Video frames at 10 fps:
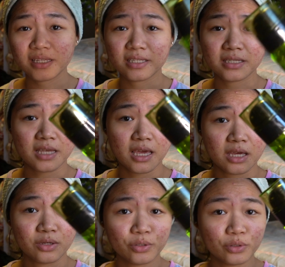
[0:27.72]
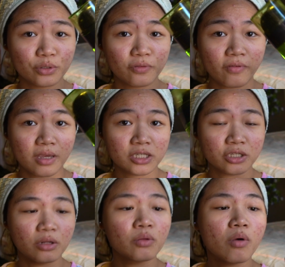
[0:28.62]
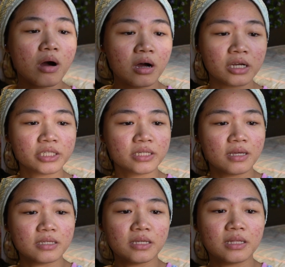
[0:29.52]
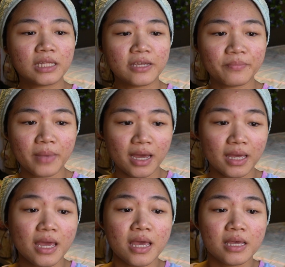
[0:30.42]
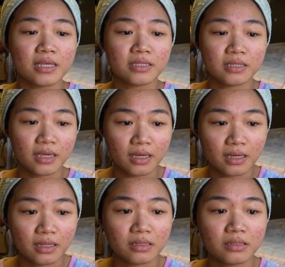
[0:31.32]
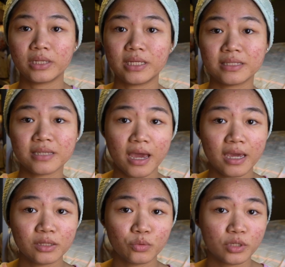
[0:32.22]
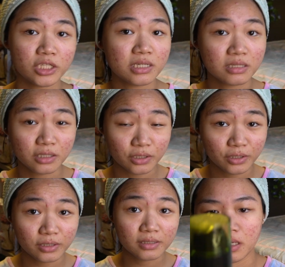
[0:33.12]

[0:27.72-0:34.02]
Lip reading: this is a good facial wash. It doesn't leave my skin really tight, which is good.